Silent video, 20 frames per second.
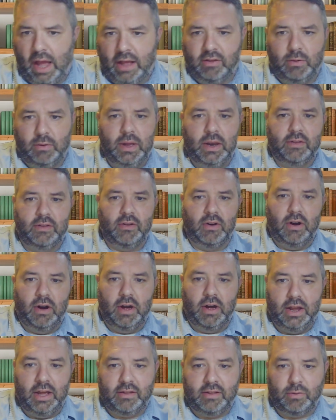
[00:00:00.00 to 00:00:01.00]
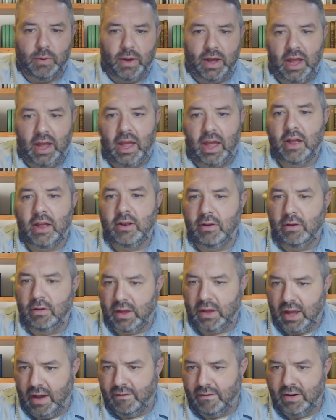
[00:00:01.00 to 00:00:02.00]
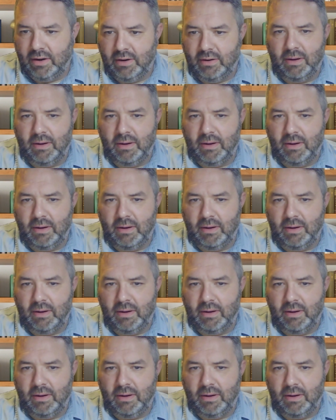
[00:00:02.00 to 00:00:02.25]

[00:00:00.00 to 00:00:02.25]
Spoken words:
so it is on its way to the governor